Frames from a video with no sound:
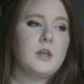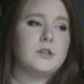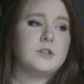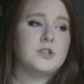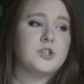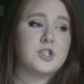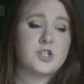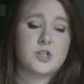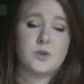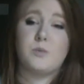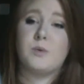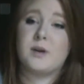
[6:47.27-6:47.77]

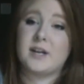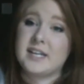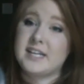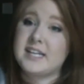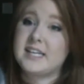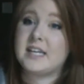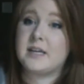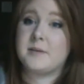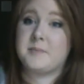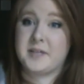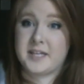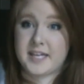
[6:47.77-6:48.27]
She wanted
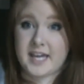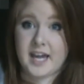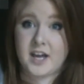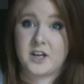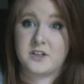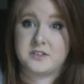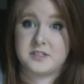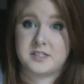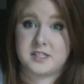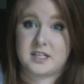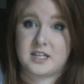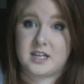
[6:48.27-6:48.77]
to get me
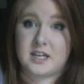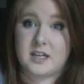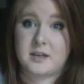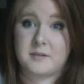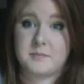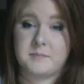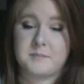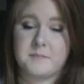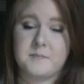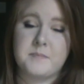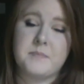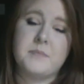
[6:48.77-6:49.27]
counseling.
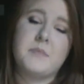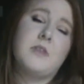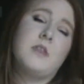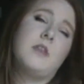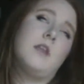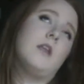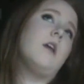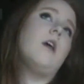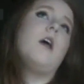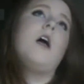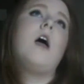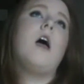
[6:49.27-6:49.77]

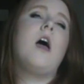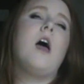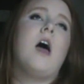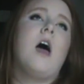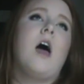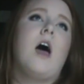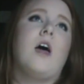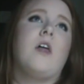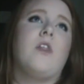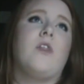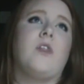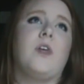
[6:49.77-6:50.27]

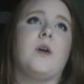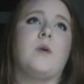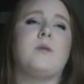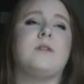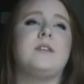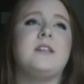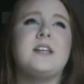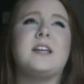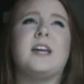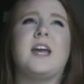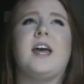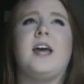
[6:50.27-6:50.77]
There
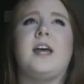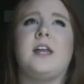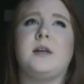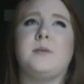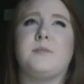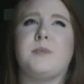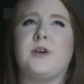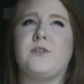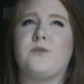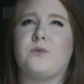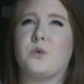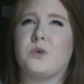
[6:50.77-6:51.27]
was a kid in
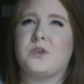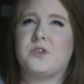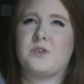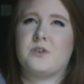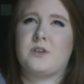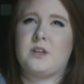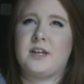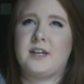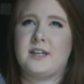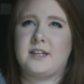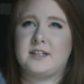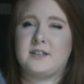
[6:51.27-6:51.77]
my
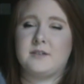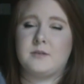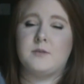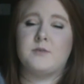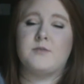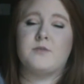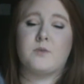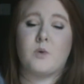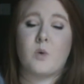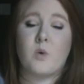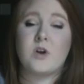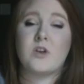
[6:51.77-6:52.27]

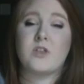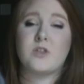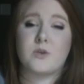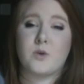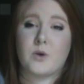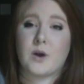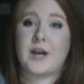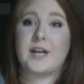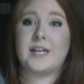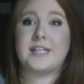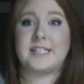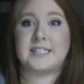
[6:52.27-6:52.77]
fourth
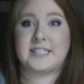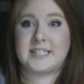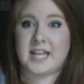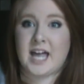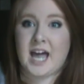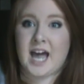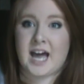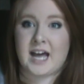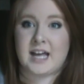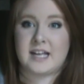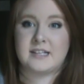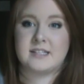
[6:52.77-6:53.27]
grade
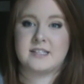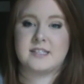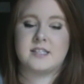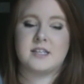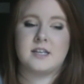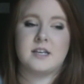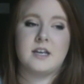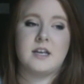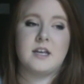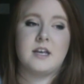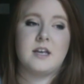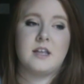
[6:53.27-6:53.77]
class
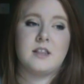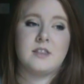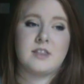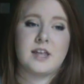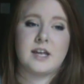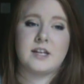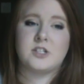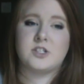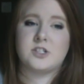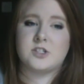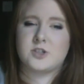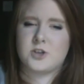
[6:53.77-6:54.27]

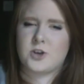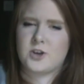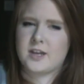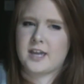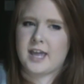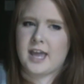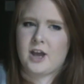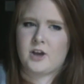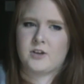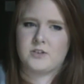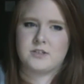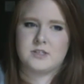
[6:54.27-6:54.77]
that took
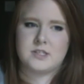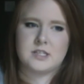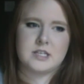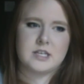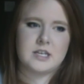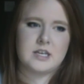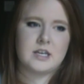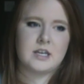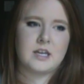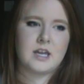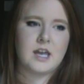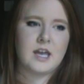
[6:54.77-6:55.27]

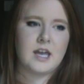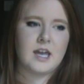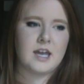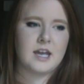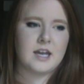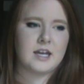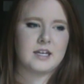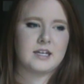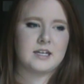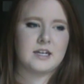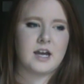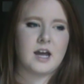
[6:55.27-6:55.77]
counseling,
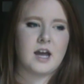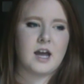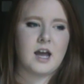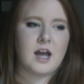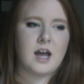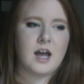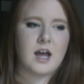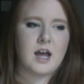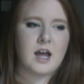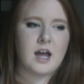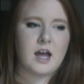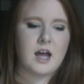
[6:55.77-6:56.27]
and
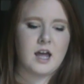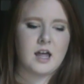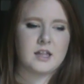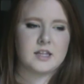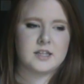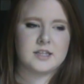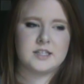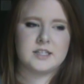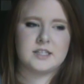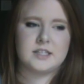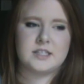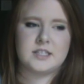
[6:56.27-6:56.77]

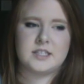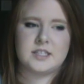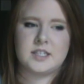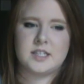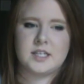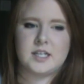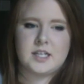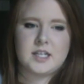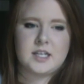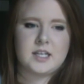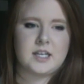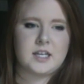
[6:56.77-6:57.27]

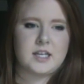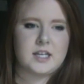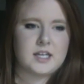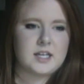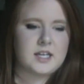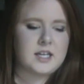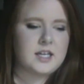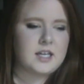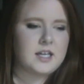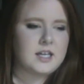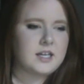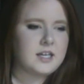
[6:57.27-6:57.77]

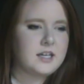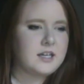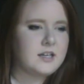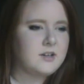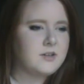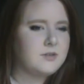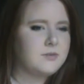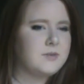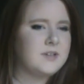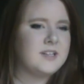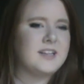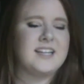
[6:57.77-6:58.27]

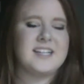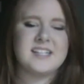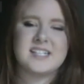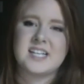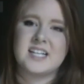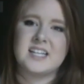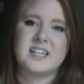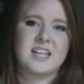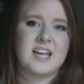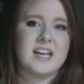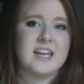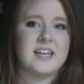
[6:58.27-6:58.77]
he really
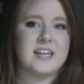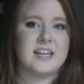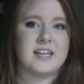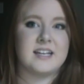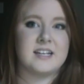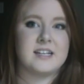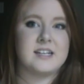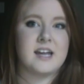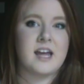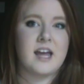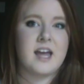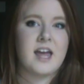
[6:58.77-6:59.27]
didn't like it.